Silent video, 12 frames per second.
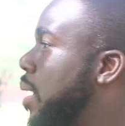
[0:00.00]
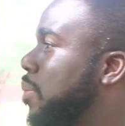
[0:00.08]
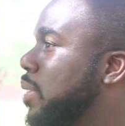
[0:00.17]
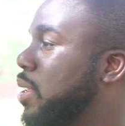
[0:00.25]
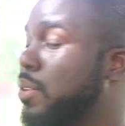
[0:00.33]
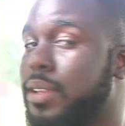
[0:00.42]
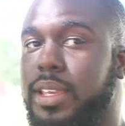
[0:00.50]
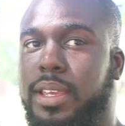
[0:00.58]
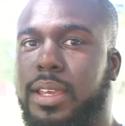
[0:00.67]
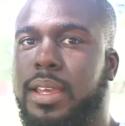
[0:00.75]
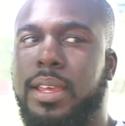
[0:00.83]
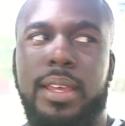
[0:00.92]
I'm
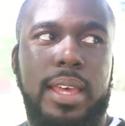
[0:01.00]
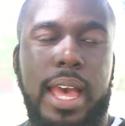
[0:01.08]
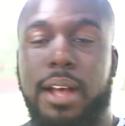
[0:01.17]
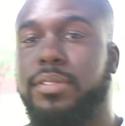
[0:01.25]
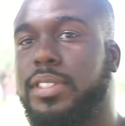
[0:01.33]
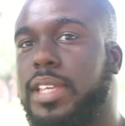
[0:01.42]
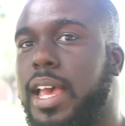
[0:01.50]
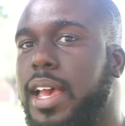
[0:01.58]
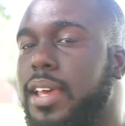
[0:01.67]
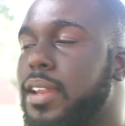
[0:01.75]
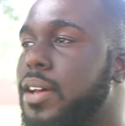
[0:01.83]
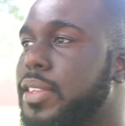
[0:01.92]
literally
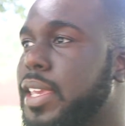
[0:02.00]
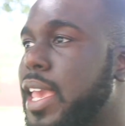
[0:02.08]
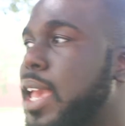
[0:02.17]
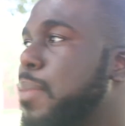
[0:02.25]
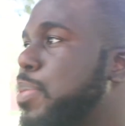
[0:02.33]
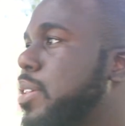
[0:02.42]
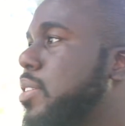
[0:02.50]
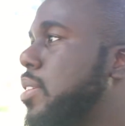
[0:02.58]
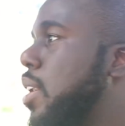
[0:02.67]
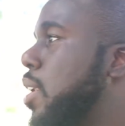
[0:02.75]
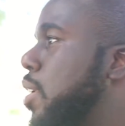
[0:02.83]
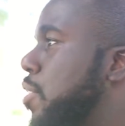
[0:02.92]
outside on the campus
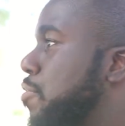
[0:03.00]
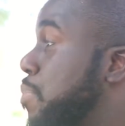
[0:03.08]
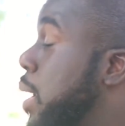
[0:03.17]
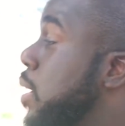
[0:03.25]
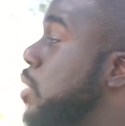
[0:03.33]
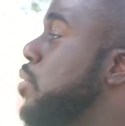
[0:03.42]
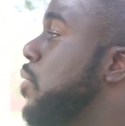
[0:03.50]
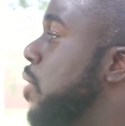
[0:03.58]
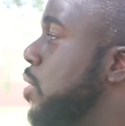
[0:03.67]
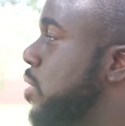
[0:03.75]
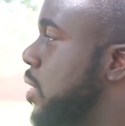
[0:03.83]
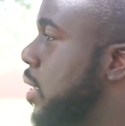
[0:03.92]
of Baylor
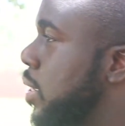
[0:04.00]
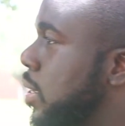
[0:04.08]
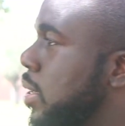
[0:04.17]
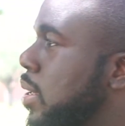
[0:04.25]
University.